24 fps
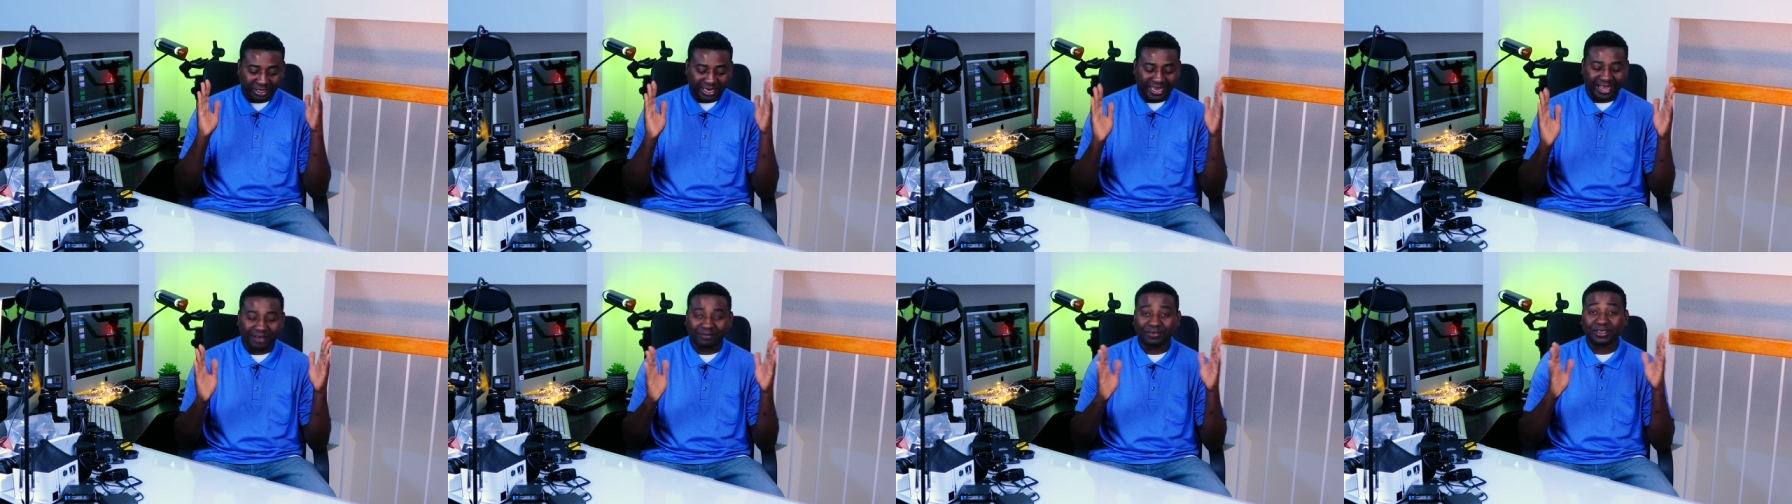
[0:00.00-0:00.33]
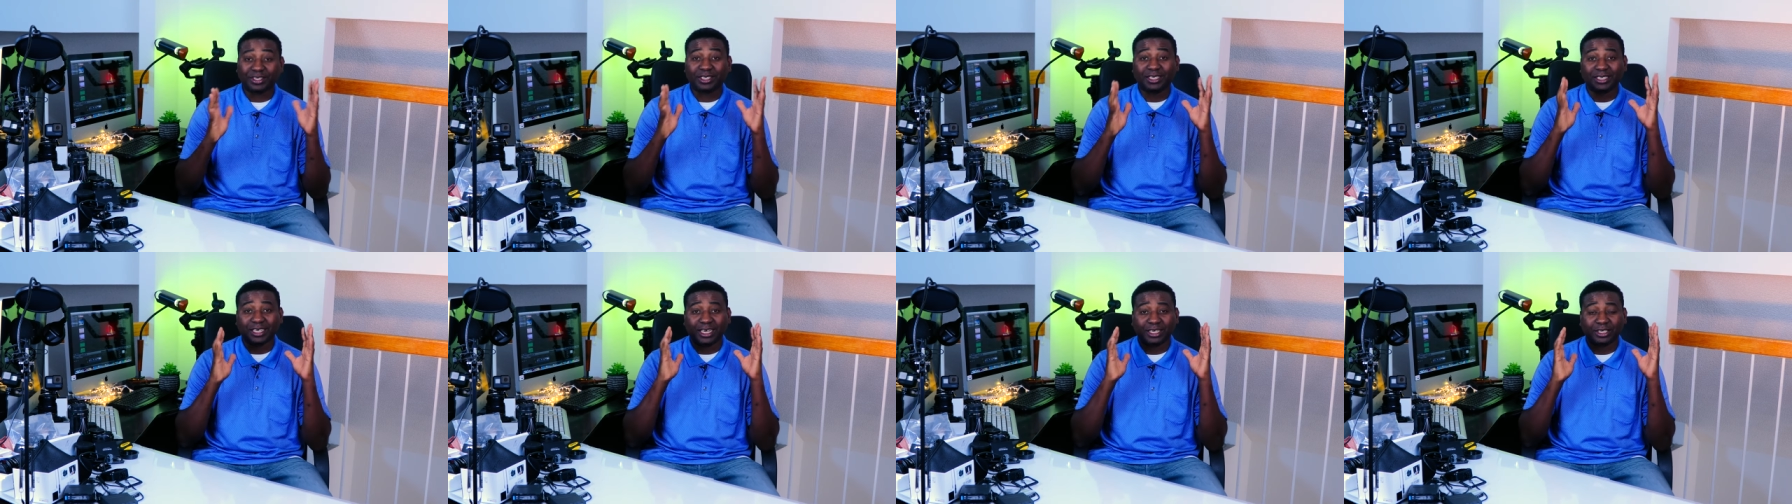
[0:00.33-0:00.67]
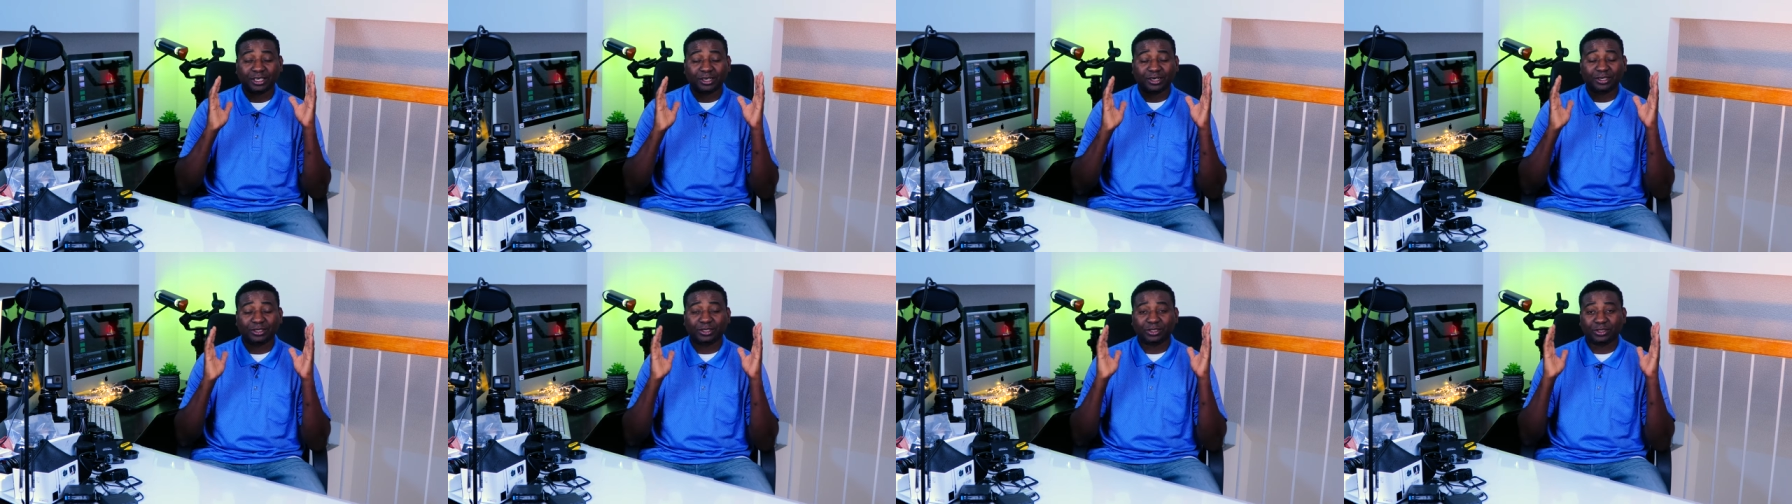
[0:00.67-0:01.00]
Everything that
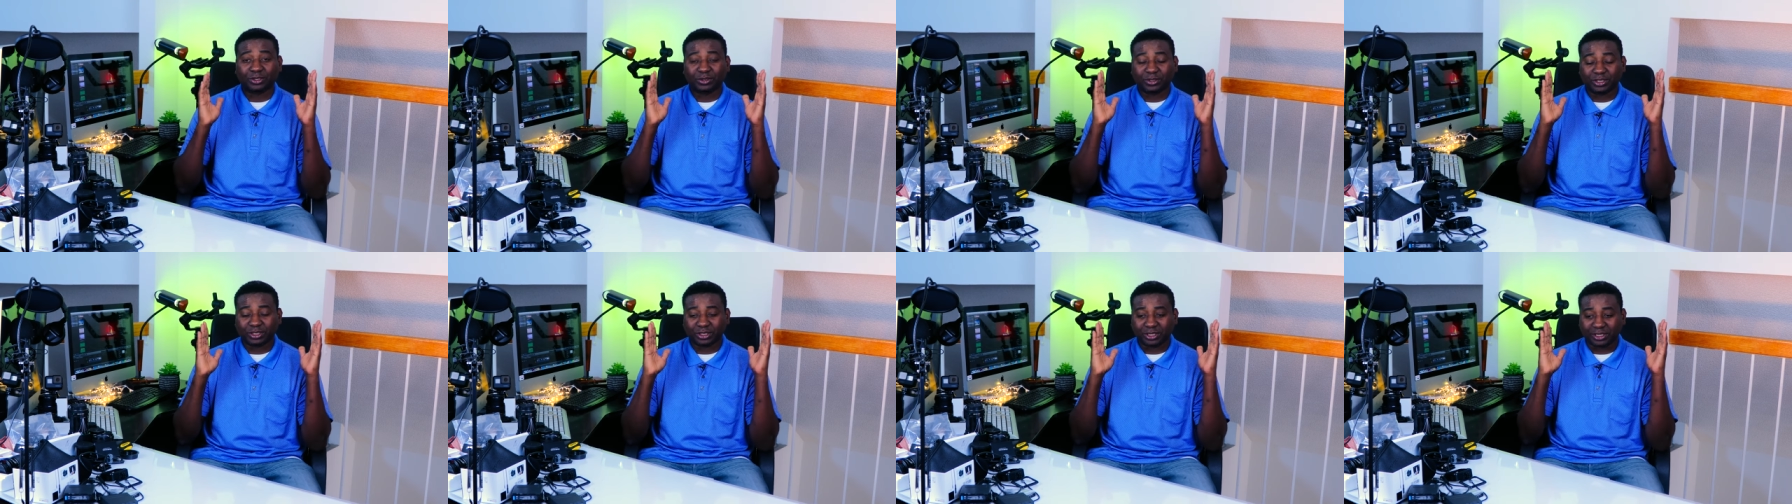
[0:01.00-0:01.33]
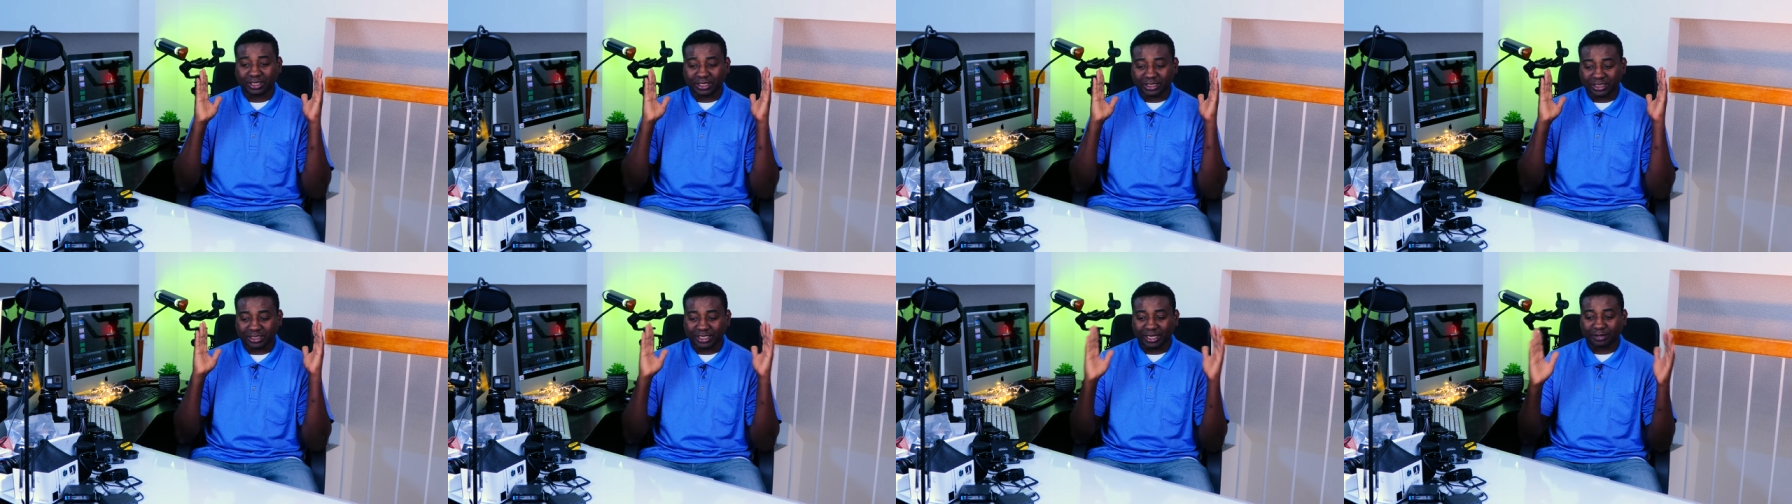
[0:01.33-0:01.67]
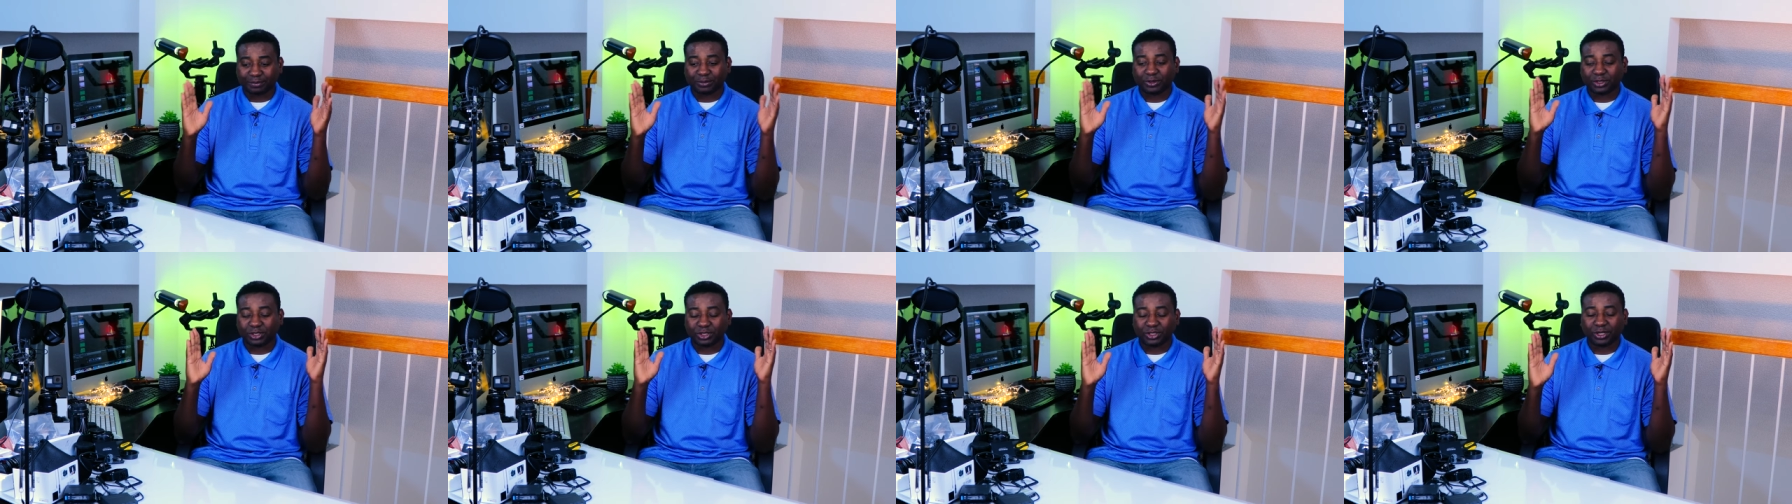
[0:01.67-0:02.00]
you're gonna do is on the
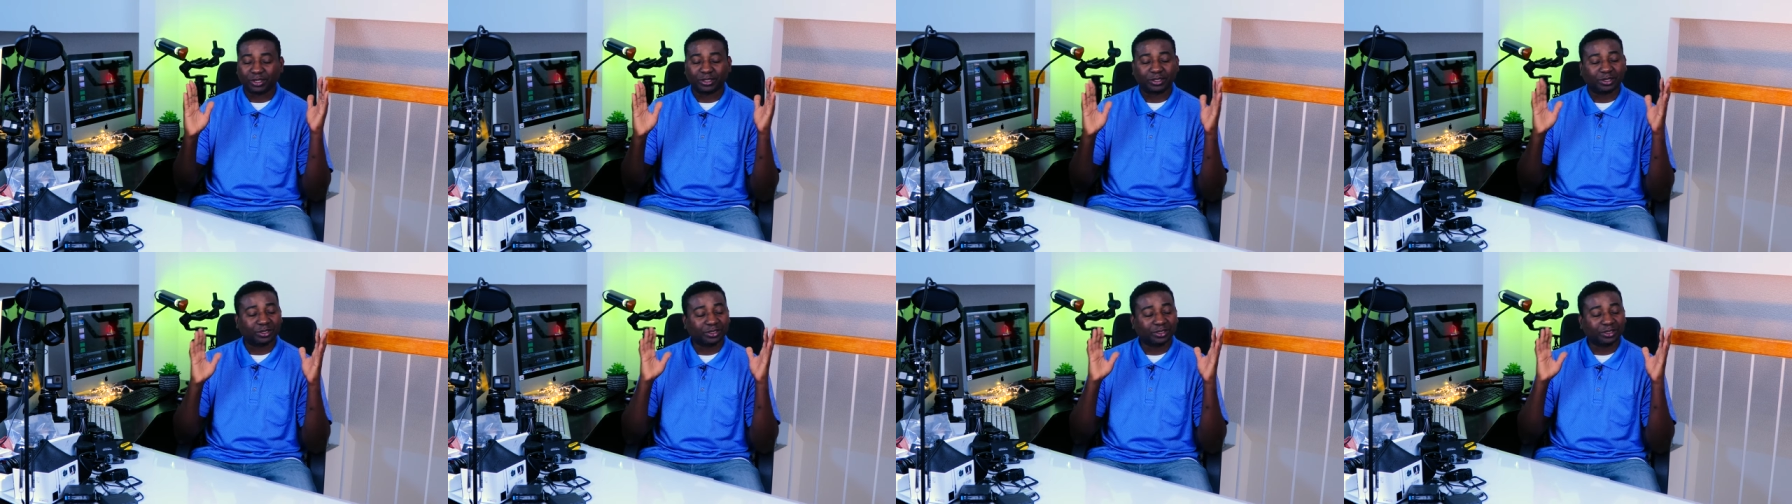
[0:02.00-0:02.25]
stable shot.